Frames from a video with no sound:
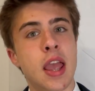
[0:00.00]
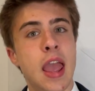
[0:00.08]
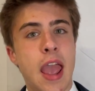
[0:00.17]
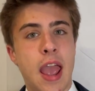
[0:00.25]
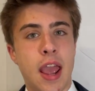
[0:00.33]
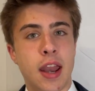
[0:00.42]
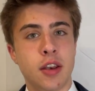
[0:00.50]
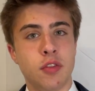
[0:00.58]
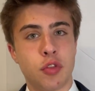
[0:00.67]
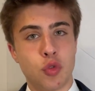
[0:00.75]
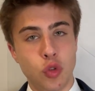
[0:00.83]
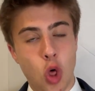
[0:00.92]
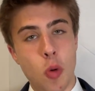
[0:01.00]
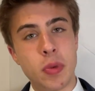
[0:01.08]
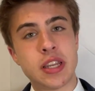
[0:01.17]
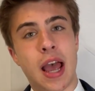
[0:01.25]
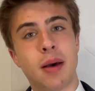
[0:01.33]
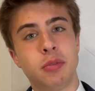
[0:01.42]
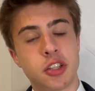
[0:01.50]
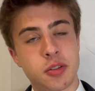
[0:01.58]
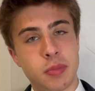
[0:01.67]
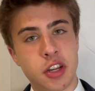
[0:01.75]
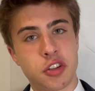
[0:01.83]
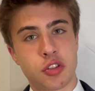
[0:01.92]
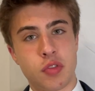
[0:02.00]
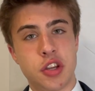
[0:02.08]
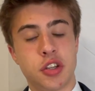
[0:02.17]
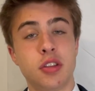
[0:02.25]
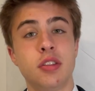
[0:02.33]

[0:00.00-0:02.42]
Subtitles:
and through low metabolism and excretion,